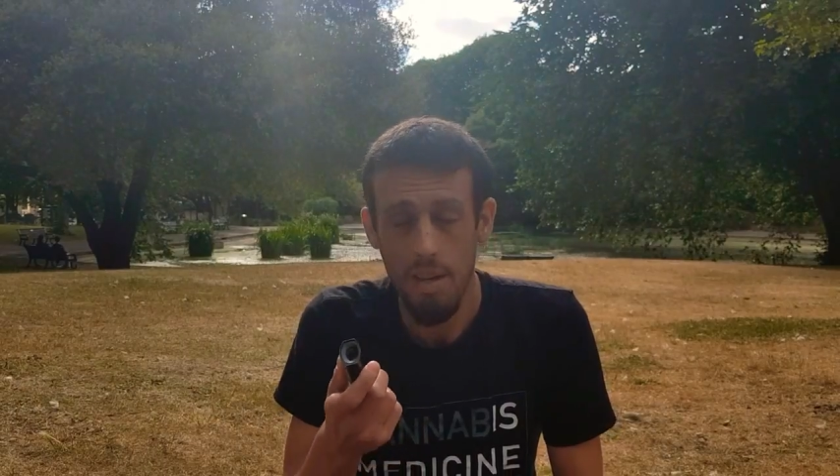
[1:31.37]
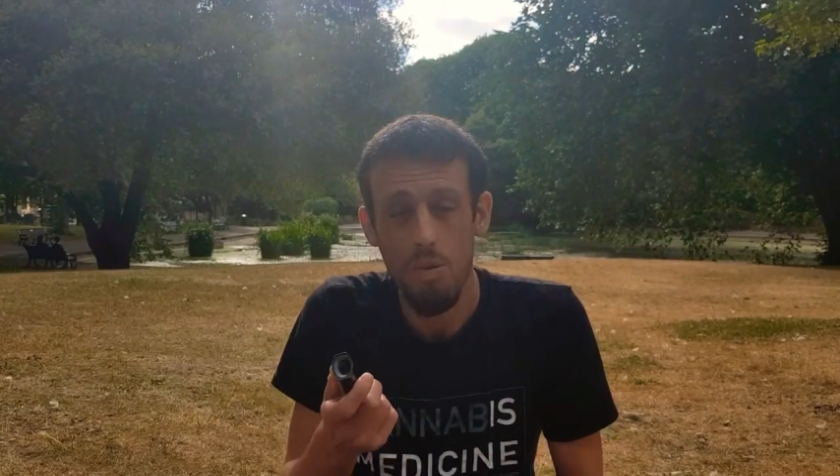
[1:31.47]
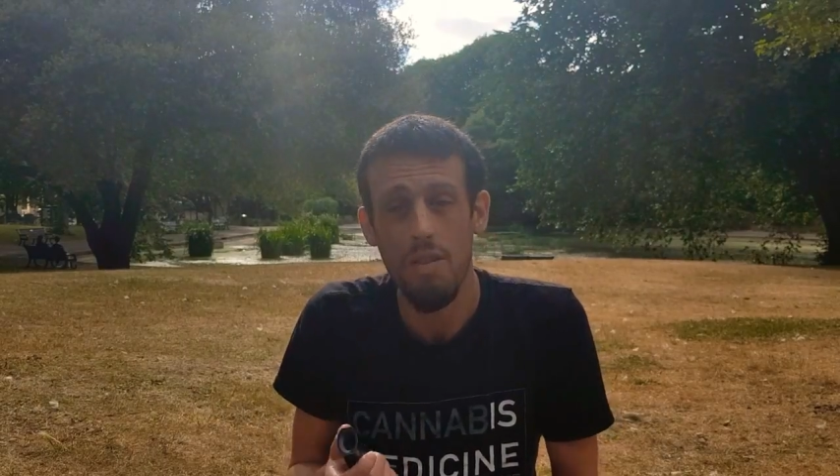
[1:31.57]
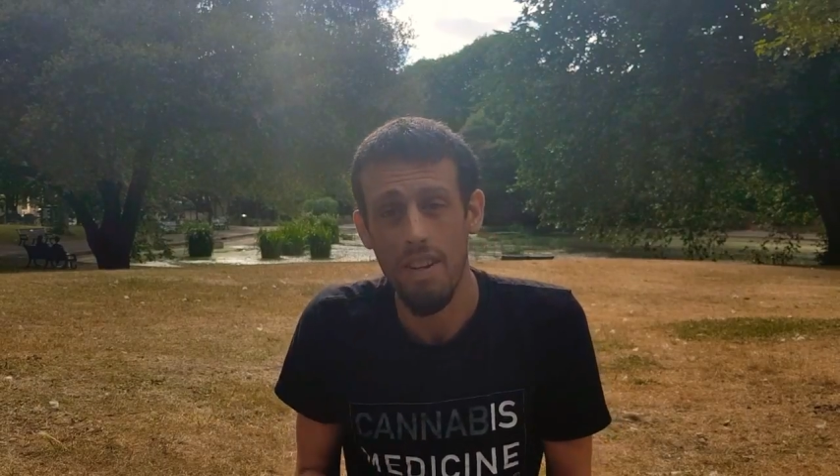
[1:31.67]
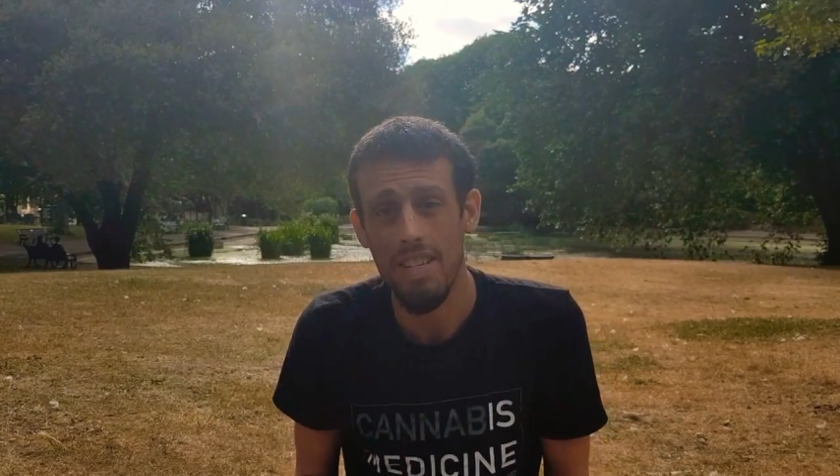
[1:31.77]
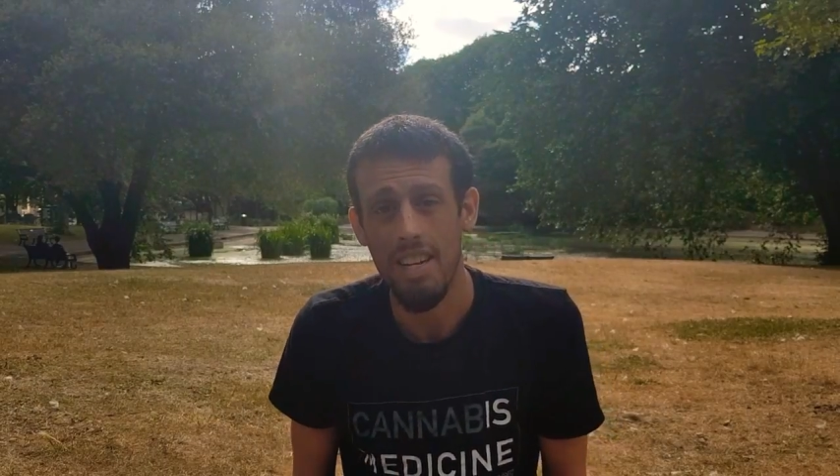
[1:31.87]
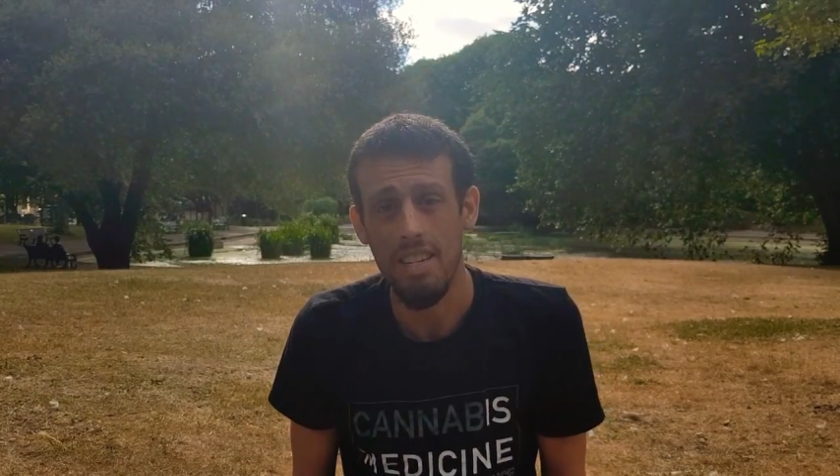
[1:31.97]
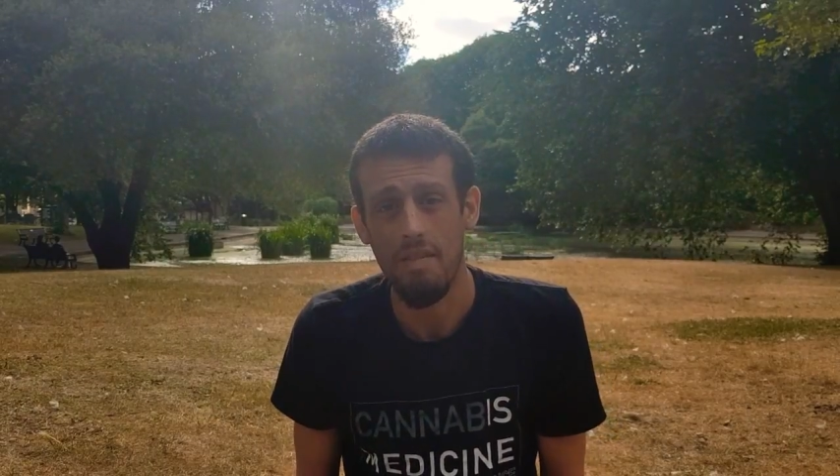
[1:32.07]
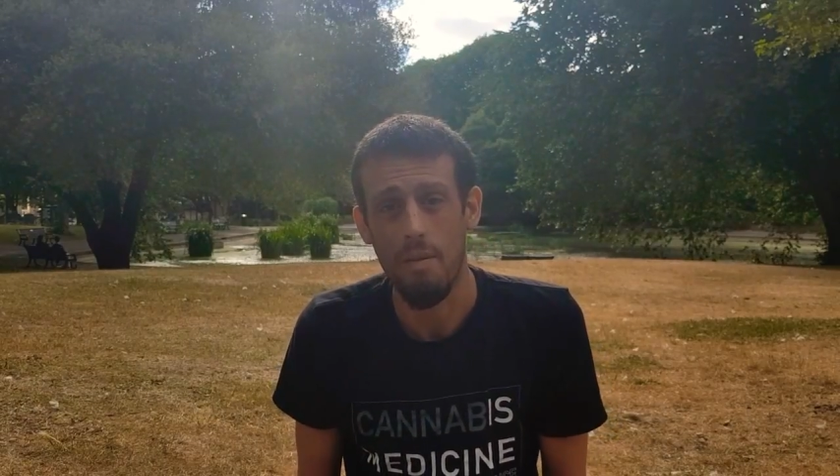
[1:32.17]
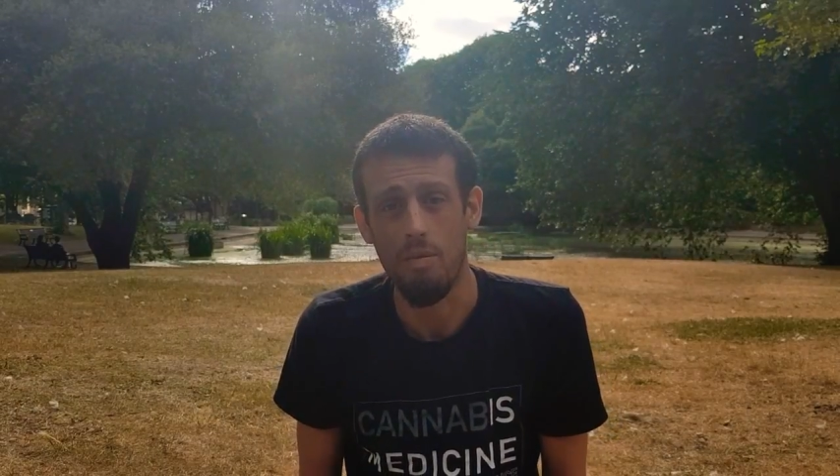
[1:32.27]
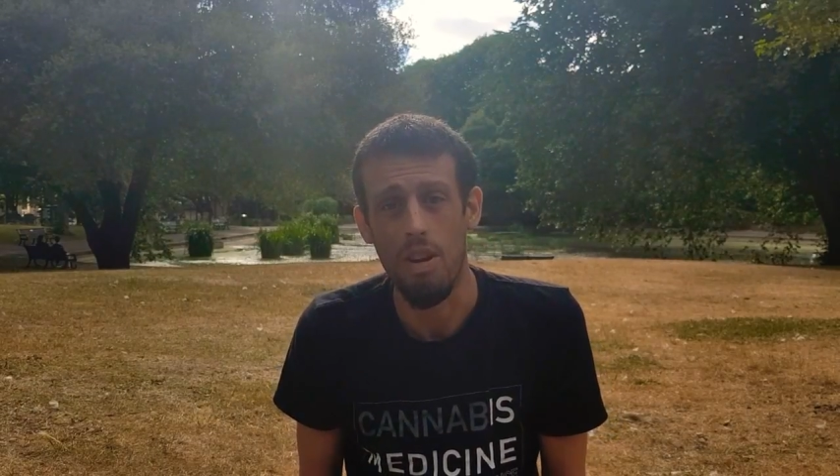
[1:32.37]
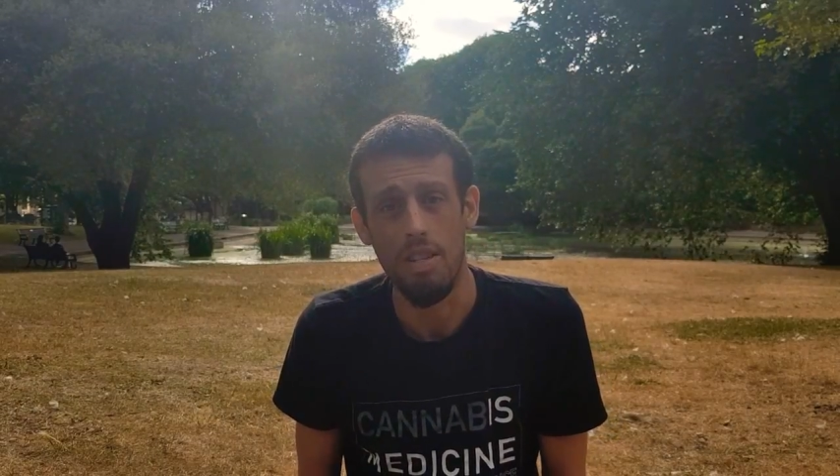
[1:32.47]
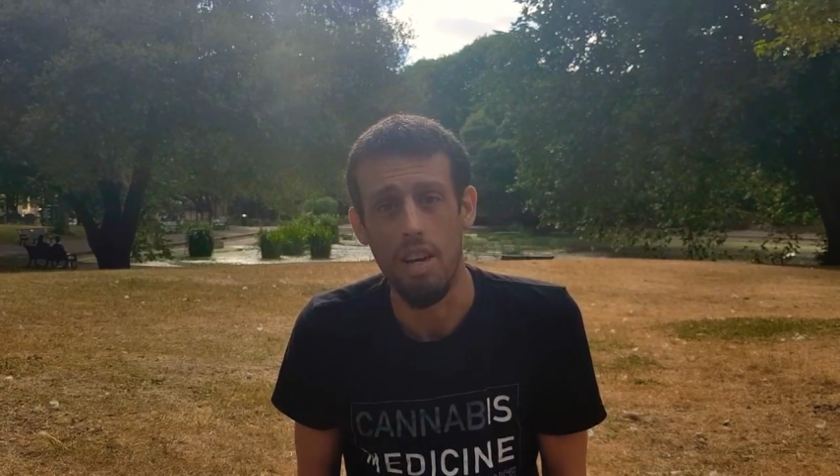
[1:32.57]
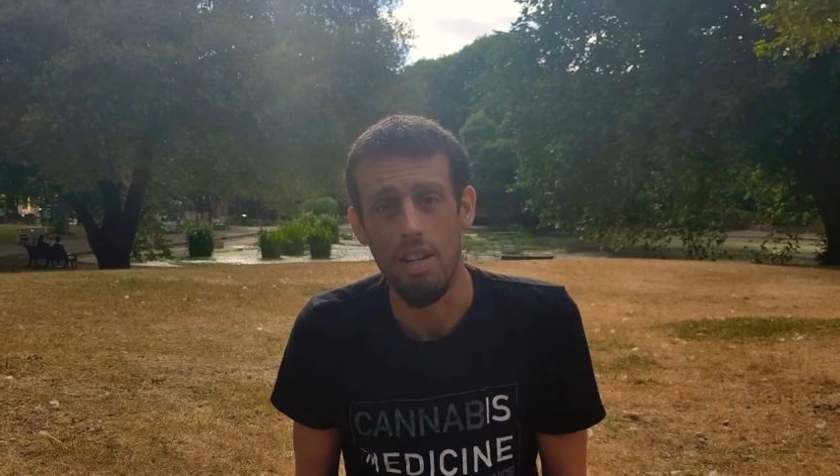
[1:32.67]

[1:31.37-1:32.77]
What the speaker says: it was a fantastic vaporizer.